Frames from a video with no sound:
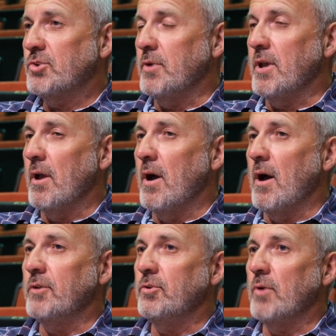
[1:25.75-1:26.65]
we
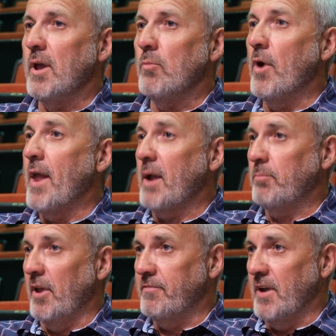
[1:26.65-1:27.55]
do a
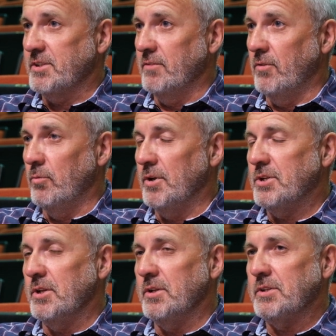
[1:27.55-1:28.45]
one-act play festival,
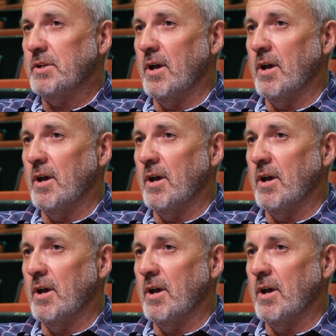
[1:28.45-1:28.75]
which is